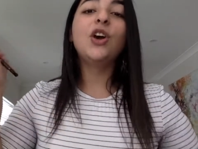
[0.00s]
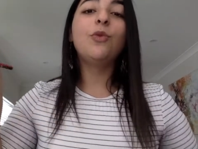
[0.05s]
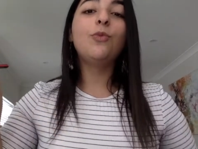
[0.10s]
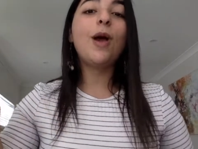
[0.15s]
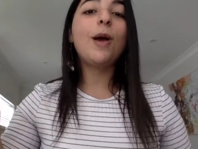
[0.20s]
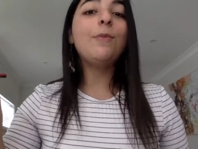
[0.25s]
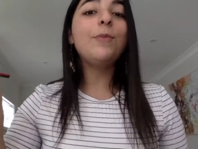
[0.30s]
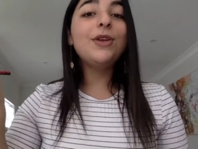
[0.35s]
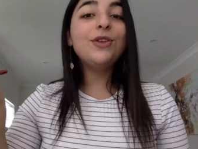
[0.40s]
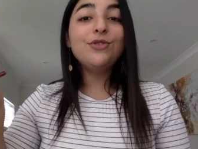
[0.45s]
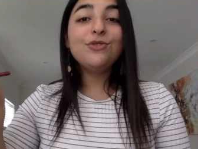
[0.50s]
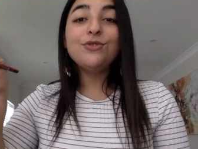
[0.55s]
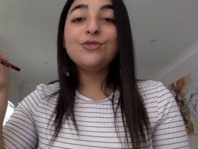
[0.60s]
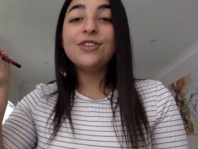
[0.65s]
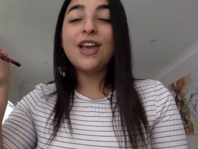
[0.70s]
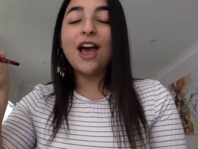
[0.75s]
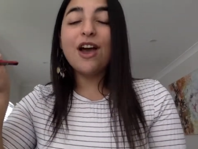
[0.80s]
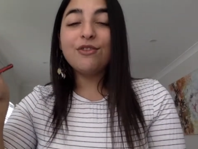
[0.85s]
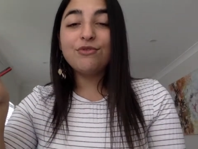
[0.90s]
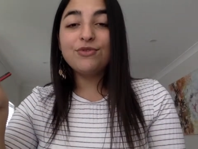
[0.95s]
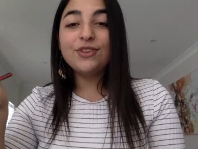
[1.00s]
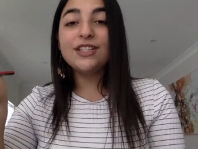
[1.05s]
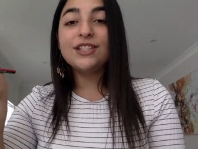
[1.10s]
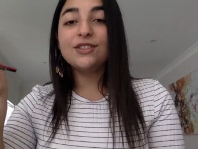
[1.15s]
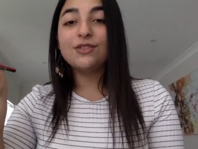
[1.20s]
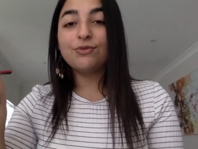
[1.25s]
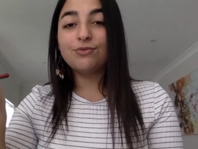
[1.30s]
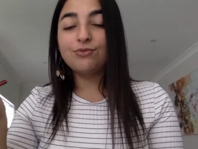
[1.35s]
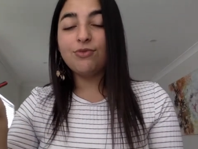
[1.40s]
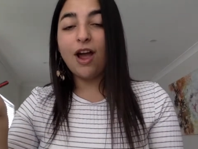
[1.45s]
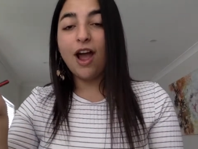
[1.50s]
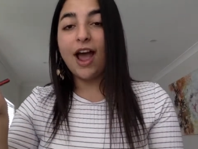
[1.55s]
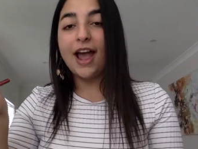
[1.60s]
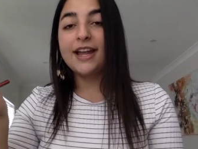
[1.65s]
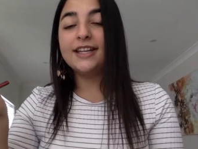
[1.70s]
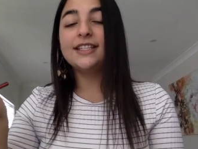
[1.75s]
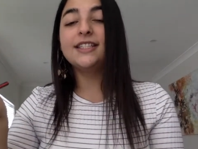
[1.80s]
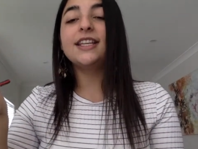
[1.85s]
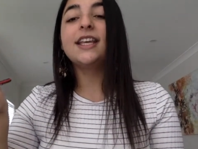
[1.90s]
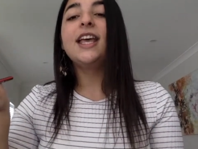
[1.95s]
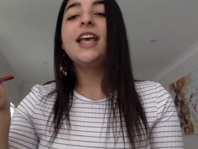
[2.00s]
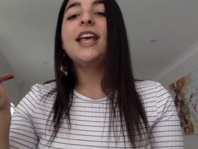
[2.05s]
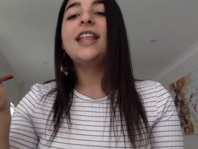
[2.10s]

When we use our wrist to write,